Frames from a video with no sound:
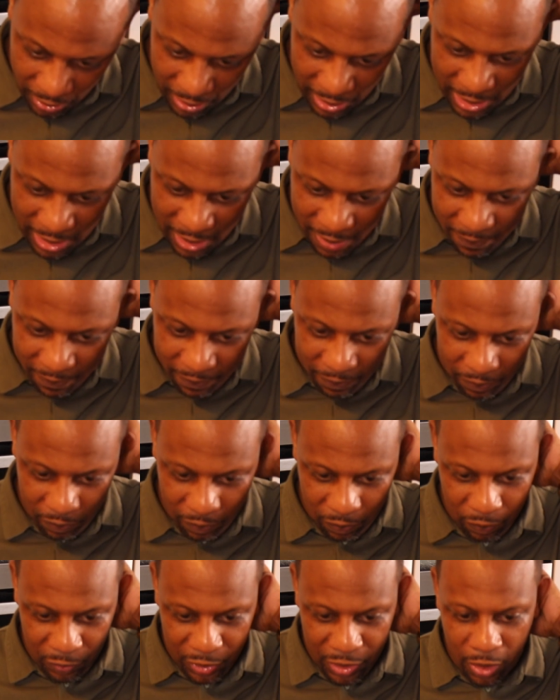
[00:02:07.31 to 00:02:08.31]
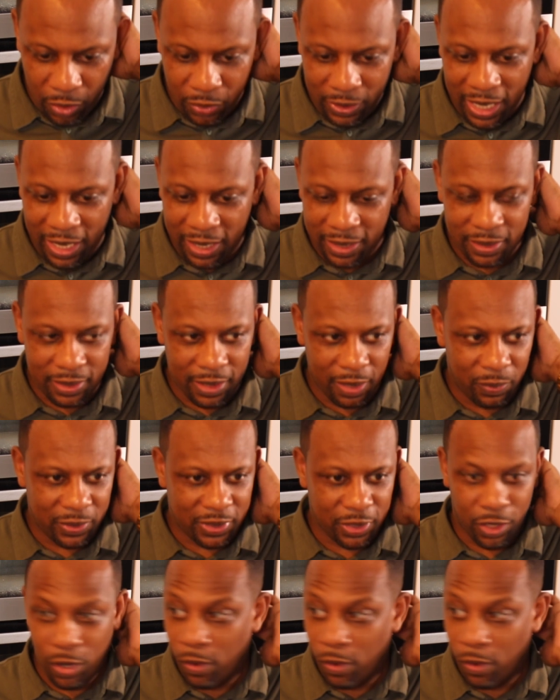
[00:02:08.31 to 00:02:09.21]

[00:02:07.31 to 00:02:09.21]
Um, we know that there was a